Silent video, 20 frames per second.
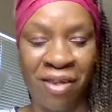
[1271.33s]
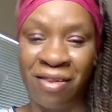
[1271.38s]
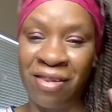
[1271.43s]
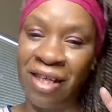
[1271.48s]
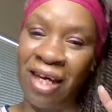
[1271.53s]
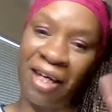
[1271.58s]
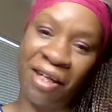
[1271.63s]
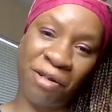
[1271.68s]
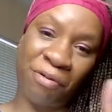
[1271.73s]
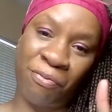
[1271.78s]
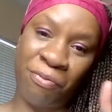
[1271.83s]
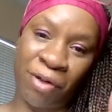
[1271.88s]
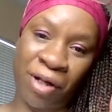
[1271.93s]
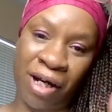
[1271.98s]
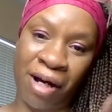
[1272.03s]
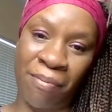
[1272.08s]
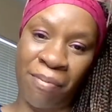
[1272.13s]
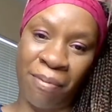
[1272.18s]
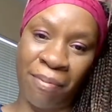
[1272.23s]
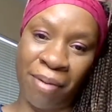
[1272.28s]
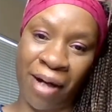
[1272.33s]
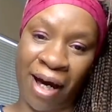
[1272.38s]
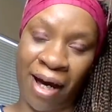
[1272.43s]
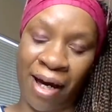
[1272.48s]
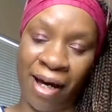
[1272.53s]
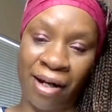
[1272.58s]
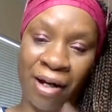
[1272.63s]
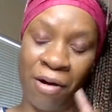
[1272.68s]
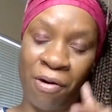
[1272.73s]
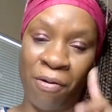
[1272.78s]
Thank you for coming by,
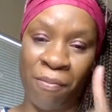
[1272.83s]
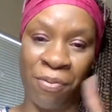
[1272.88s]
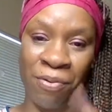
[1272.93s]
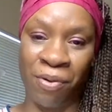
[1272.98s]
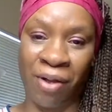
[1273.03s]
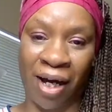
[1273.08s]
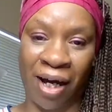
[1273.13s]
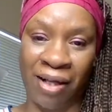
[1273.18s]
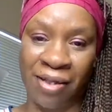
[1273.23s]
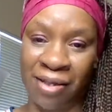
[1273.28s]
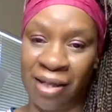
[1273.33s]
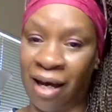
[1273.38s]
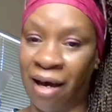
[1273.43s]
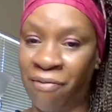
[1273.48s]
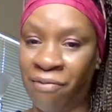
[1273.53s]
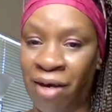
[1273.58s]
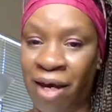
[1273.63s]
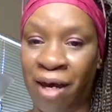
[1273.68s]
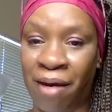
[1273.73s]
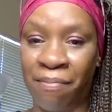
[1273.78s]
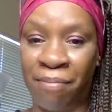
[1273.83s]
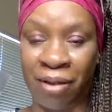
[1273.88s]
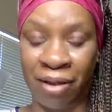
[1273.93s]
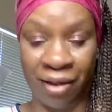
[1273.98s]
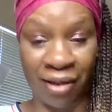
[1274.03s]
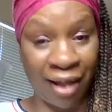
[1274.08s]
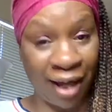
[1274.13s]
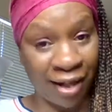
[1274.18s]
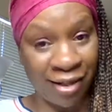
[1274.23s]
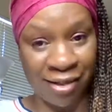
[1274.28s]
and I hope you guys have a
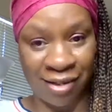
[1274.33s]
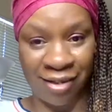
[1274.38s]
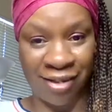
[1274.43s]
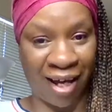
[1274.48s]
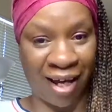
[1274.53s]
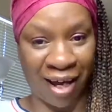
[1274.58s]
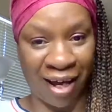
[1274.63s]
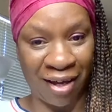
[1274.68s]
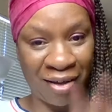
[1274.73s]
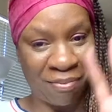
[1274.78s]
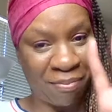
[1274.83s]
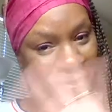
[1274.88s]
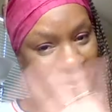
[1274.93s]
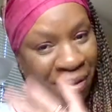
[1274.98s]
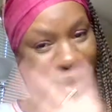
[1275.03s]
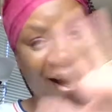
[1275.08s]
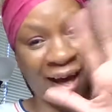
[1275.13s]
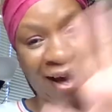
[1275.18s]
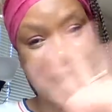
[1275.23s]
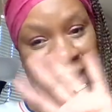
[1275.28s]
blessed day. Bye.